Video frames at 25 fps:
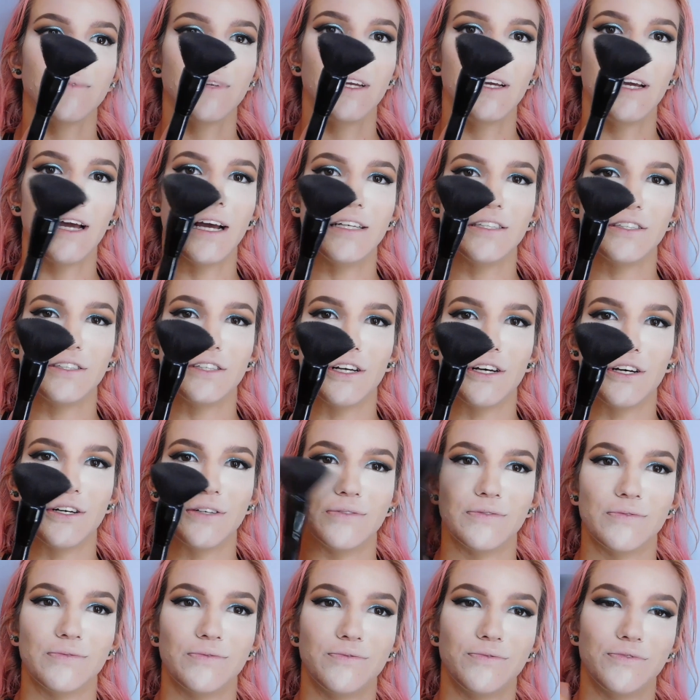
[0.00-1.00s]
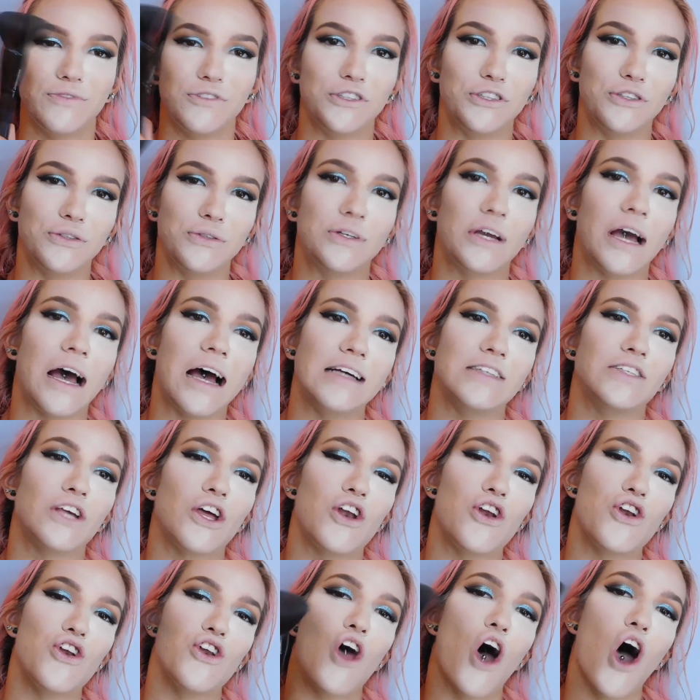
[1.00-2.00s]
you guys know, you guys
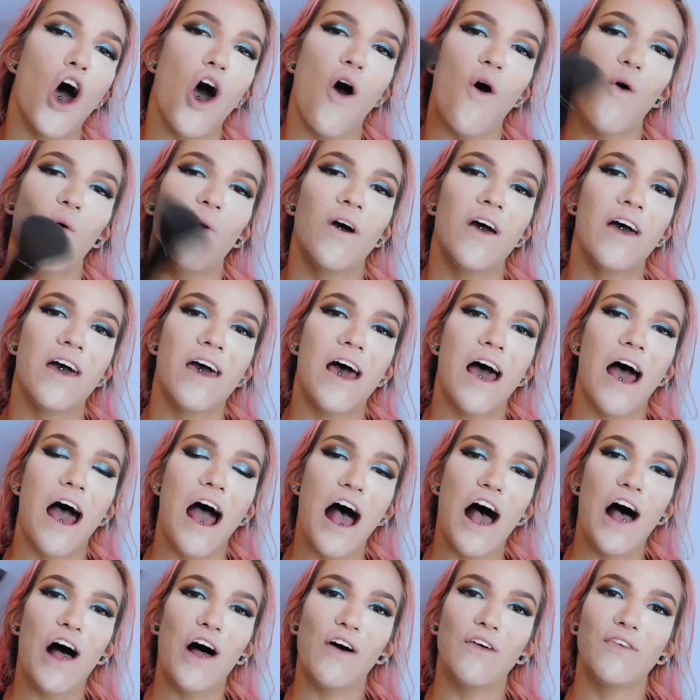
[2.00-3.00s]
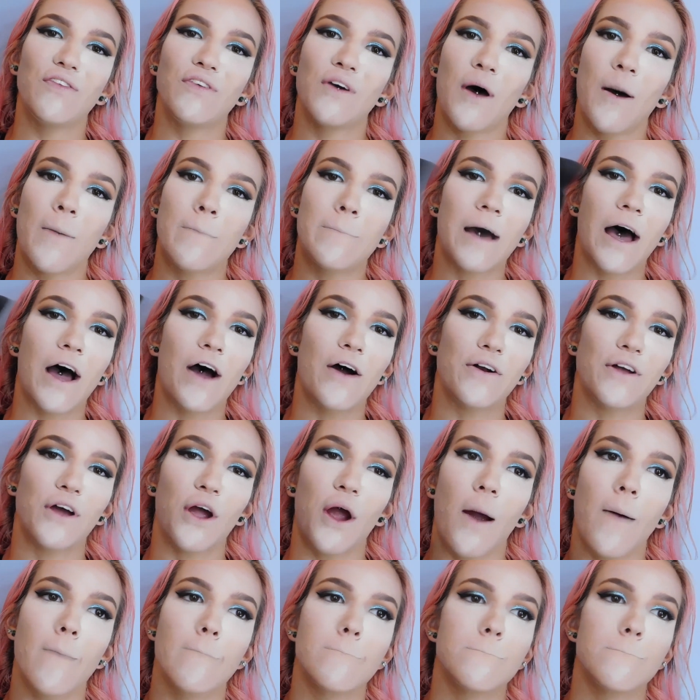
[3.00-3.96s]
know, E L F powder